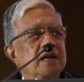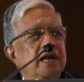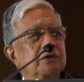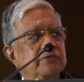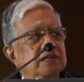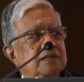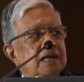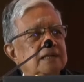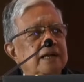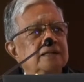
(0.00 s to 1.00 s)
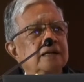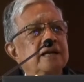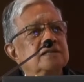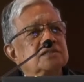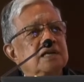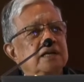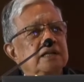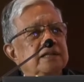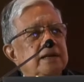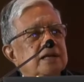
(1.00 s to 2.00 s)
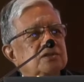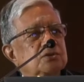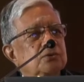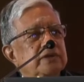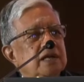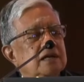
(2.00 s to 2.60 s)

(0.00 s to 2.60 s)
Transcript: And with that, I guess in the next 2